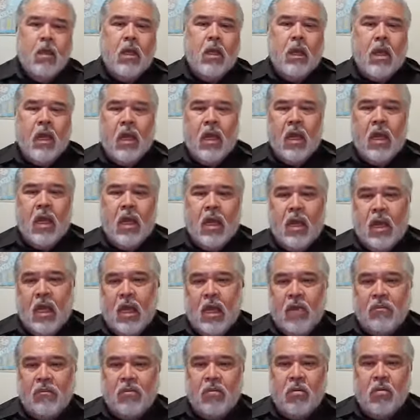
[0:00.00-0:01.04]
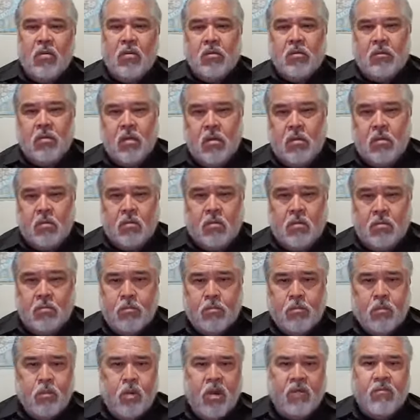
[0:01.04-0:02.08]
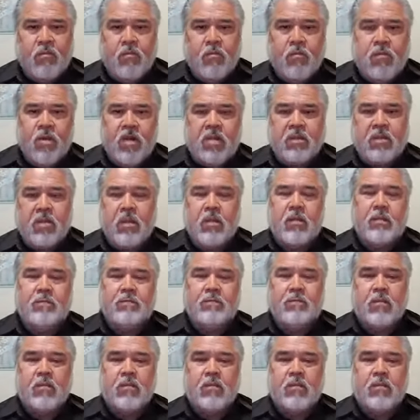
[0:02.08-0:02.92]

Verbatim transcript: and, and I have told them, you know, pray for President,